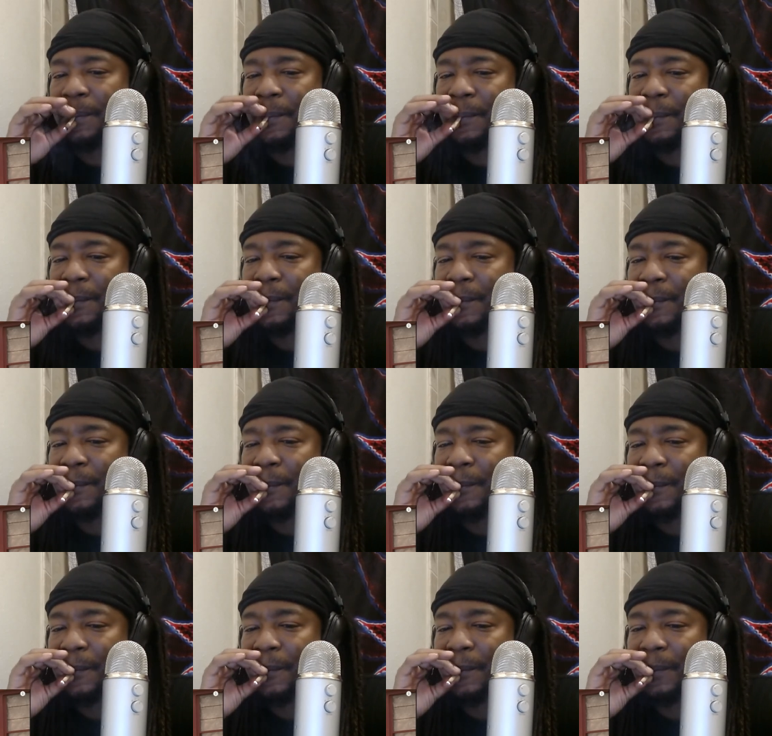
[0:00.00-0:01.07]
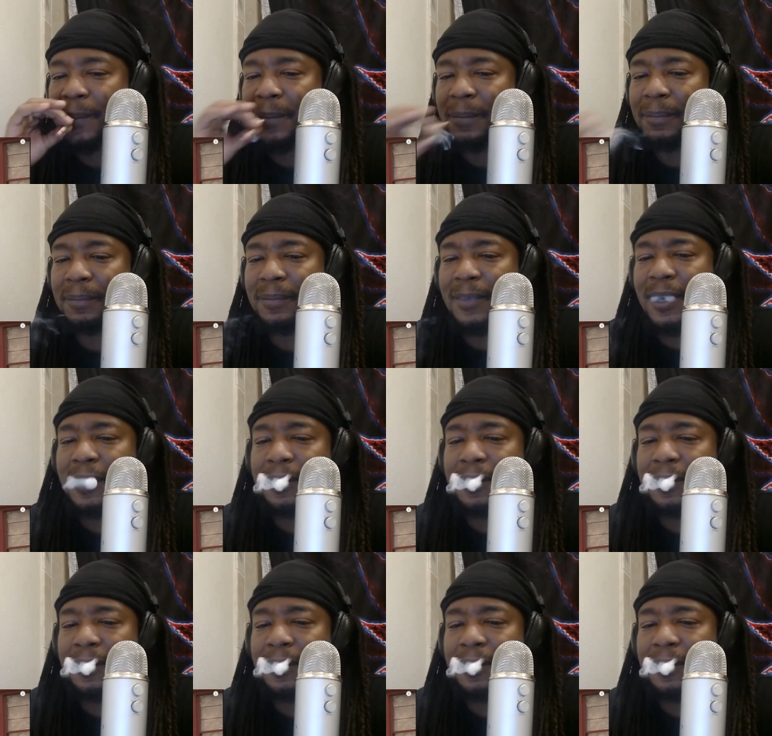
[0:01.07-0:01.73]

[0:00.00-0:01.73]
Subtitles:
No one is speaking in this clip.